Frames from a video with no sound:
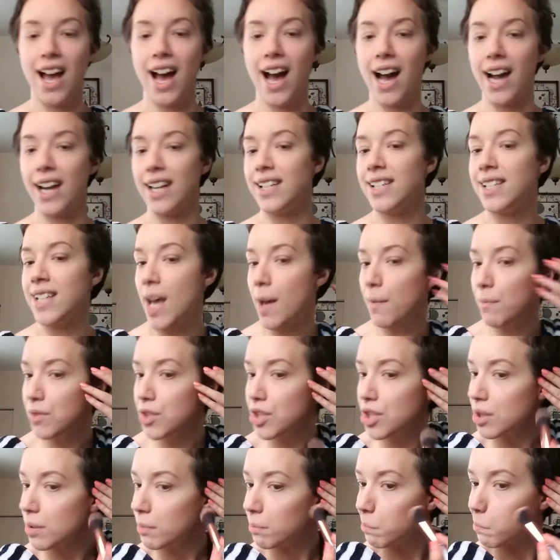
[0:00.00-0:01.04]
I tend
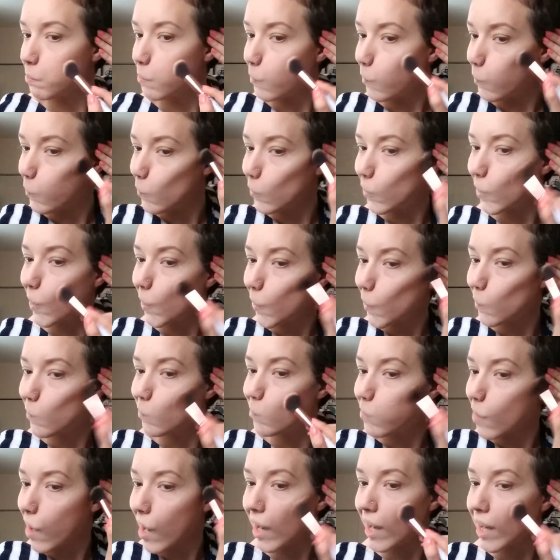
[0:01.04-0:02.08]
to like
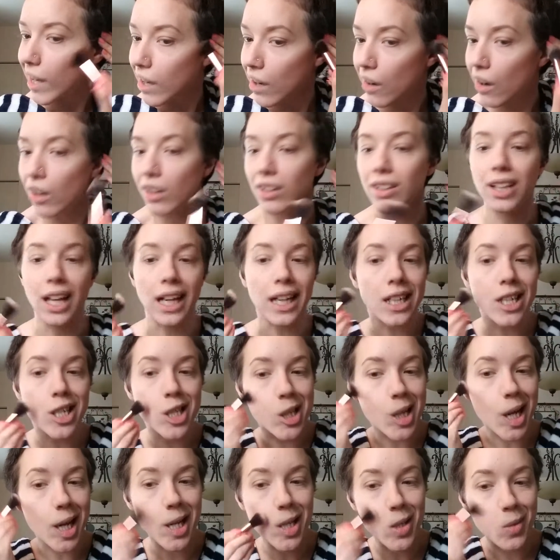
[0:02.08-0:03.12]
buy all light
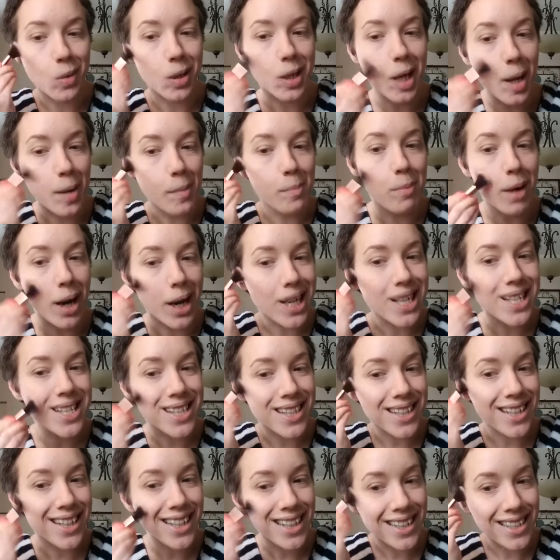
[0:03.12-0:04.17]
shades when I buy
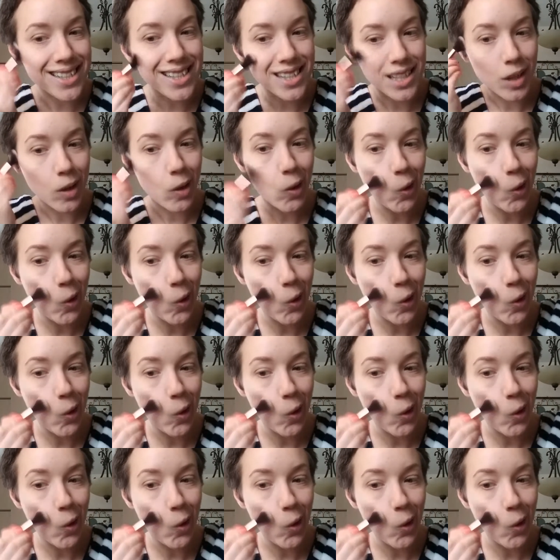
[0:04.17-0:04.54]
things.